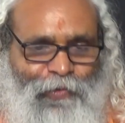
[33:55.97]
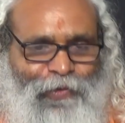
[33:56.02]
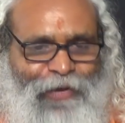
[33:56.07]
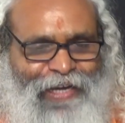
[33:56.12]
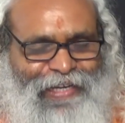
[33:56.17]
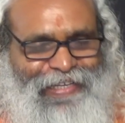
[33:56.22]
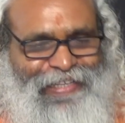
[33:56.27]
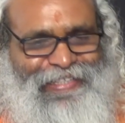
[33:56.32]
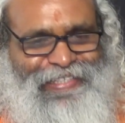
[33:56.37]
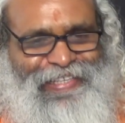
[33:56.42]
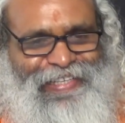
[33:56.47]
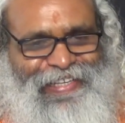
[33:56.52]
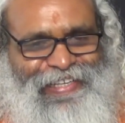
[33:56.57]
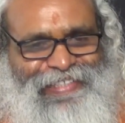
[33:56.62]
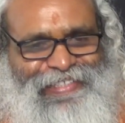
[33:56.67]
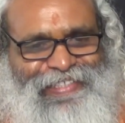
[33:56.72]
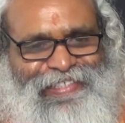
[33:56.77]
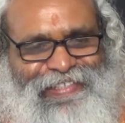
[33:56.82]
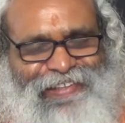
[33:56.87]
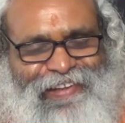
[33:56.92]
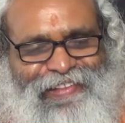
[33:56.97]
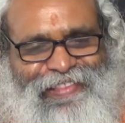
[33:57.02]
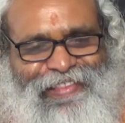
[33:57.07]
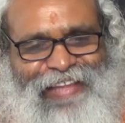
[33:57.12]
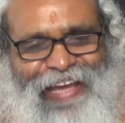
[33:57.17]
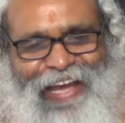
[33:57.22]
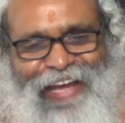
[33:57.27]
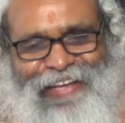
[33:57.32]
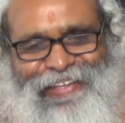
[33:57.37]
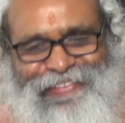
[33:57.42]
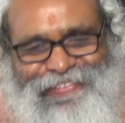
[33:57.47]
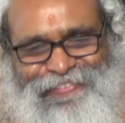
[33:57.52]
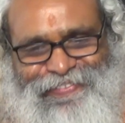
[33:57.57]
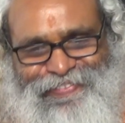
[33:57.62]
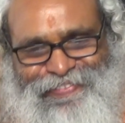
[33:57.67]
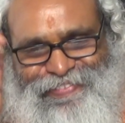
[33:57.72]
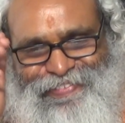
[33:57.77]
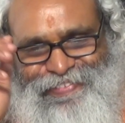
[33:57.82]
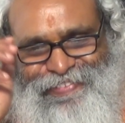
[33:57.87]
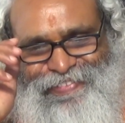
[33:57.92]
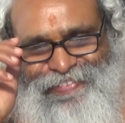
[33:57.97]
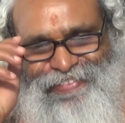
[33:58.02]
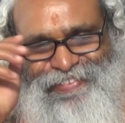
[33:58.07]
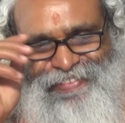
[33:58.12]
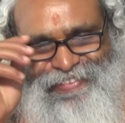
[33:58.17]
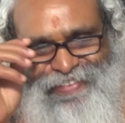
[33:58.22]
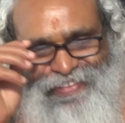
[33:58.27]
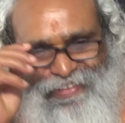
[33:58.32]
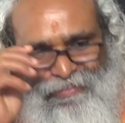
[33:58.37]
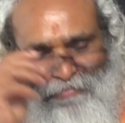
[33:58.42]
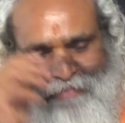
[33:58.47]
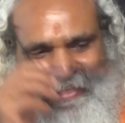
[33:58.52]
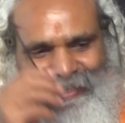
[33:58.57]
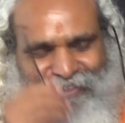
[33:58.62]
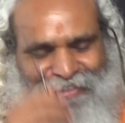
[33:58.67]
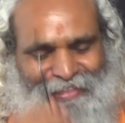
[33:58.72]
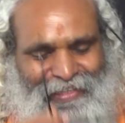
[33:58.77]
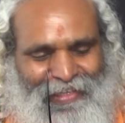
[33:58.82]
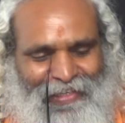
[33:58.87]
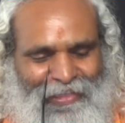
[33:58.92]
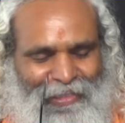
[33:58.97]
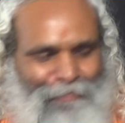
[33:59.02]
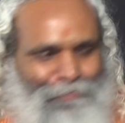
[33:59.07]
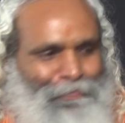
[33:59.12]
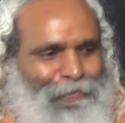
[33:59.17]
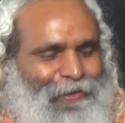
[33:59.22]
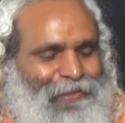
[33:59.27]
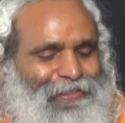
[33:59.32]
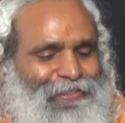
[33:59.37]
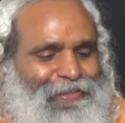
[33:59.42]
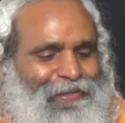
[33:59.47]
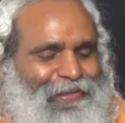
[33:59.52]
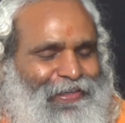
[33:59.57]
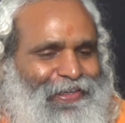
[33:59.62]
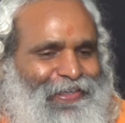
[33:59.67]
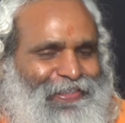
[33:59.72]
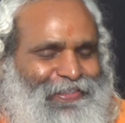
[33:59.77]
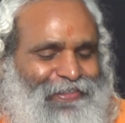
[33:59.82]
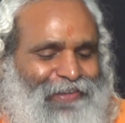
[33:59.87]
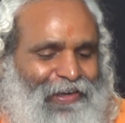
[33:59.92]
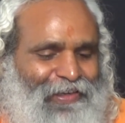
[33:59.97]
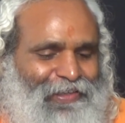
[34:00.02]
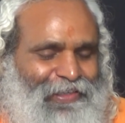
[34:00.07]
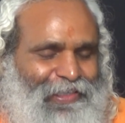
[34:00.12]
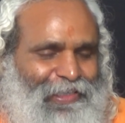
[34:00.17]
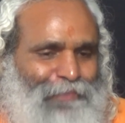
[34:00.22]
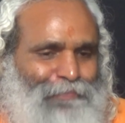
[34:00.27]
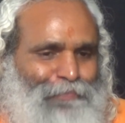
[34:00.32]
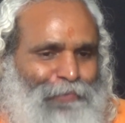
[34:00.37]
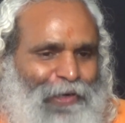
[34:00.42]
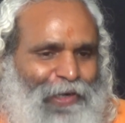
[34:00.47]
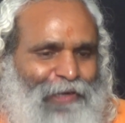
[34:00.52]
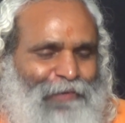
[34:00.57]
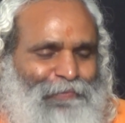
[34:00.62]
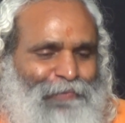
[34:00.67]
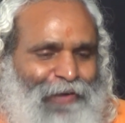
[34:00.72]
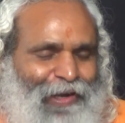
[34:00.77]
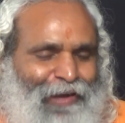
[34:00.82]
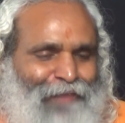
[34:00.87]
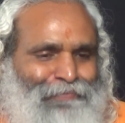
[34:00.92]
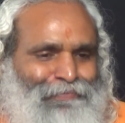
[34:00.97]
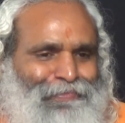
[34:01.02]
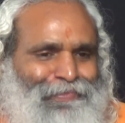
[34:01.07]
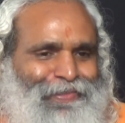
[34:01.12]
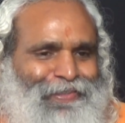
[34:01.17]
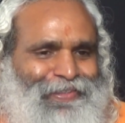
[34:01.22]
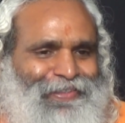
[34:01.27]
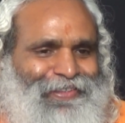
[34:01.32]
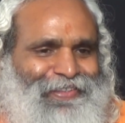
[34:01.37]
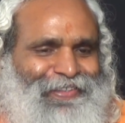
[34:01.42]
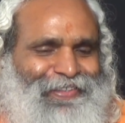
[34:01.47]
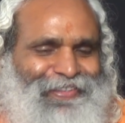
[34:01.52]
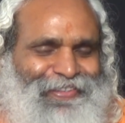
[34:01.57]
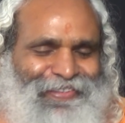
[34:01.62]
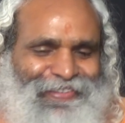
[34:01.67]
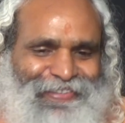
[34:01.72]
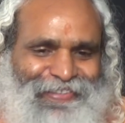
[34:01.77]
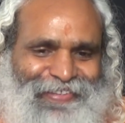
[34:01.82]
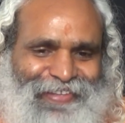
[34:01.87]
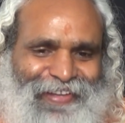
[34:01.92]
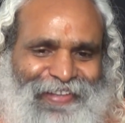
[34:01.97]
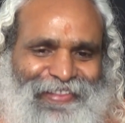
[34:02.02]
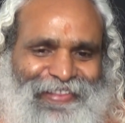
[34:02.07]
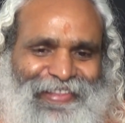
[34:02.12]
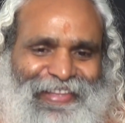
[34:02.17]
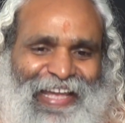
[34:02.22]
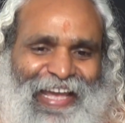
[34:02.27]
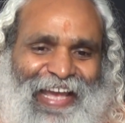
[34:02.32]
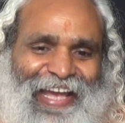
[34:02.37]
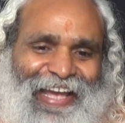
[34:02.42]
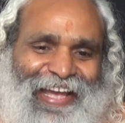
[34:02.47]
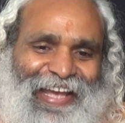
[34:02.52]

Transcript: what is his Sraddha? Means, the person is not different from Sraddha.